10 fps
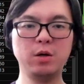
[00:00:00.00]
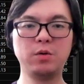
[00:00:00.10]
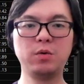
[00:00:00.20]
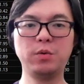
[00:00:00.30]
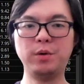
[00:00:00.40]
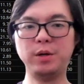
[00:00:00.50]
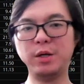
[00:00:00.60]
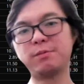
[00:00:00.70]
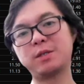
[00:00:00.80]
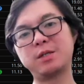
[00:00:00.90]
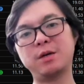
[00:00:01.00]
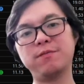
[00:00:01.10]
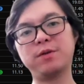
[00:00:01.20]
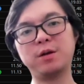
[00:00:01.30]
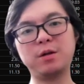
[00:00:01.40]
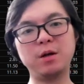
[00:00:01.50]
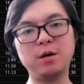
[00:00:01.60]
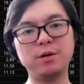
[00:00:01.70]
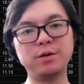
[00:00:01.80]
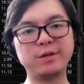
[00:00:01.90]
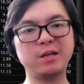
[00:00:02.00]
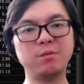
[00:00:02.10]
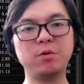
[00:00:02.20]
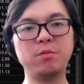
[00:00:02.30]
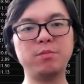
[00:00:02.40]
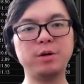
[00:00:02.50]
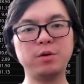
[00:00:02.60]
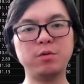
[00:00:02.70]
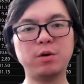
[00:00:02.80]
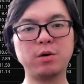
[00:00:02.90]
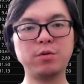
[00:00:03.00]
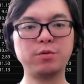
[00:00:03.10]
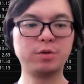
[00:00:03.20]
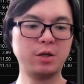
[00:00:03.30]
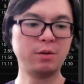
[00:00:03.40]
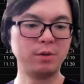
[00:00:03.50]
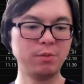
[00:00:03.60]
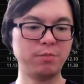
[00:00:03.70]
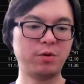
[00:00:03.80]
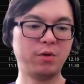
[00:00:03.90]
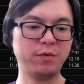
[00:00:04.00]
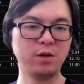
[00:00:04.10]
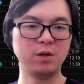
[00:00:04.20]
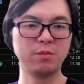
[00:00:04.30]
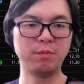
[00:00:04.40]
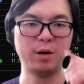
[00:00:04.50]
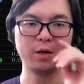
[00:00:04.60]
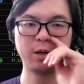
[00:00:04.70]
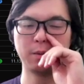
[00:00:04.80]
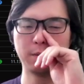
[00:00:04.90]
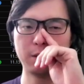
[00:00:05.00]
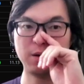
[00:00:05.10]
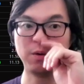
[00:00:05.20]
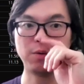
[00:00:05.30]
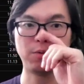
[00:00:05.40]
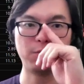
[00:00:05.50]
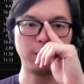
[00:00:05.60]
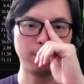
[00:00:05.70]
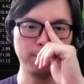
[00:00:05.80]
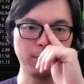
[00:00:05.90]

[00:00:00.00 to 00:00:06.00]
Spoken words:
You will leave something on the table, but you are going to keep the profit in the pocket along the way.